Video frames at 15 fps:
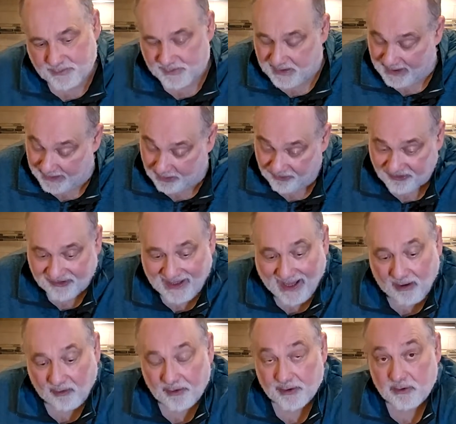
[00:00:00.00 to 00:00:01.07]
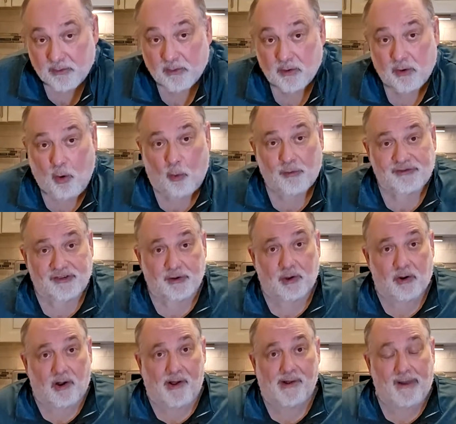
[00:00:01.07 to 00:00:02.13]
potato salad,
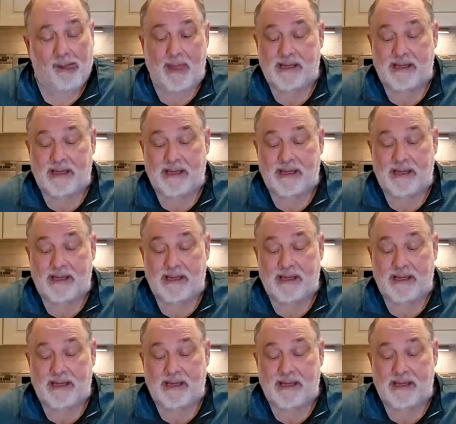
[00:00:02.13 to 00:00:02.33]
coleslaw,